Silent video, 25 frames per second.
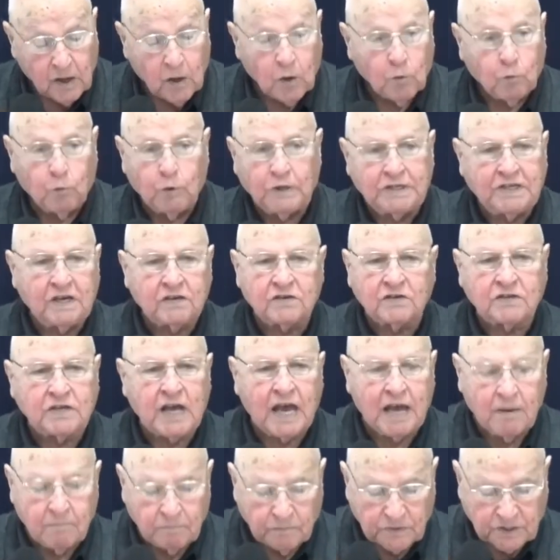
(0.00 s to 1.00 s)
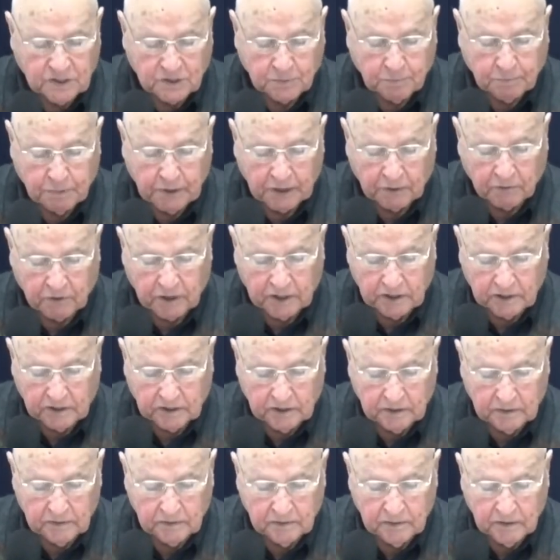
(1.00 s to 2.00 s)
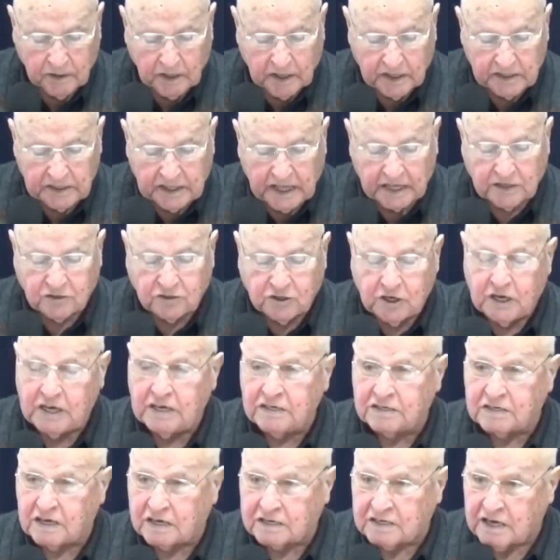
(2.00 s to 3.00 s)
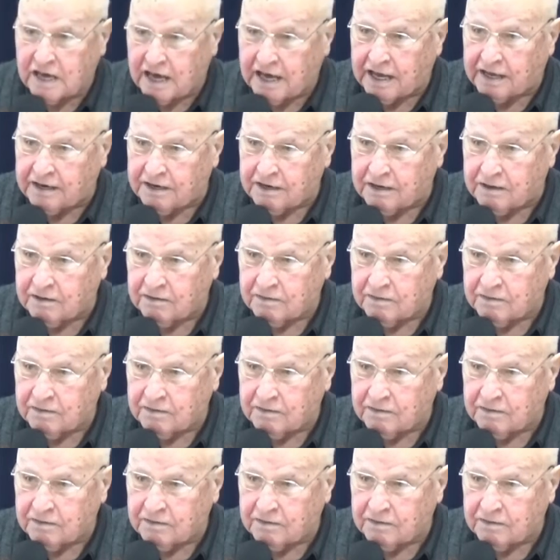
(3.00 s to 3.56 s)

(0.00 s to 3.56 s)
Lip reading: with the same spirit that Jesus had.